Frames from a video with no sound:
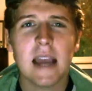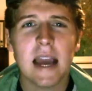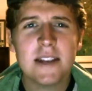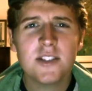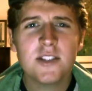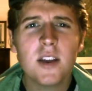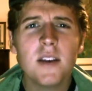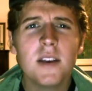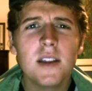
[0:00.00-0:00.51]
And
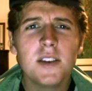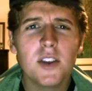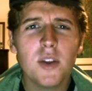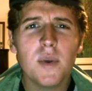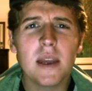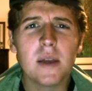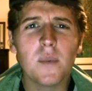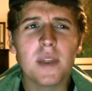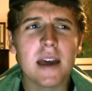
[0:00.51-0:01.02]
certainly
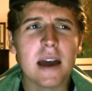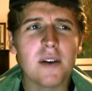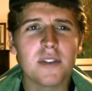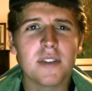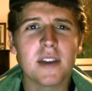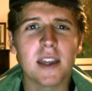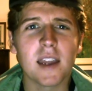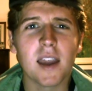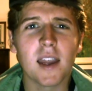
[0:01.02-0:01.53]
doing without
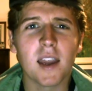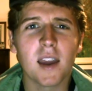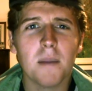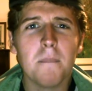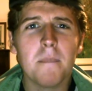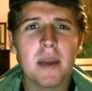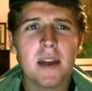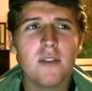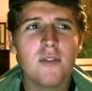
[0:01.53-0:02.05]
thinking
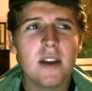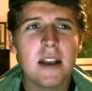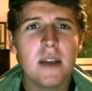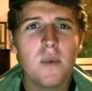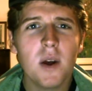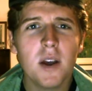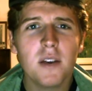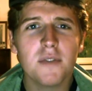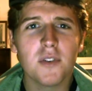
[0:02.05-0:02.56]
can be a really
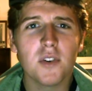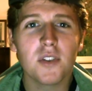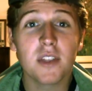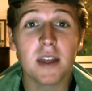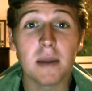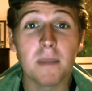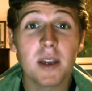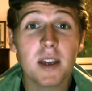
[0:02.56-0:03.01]
wonderful thing,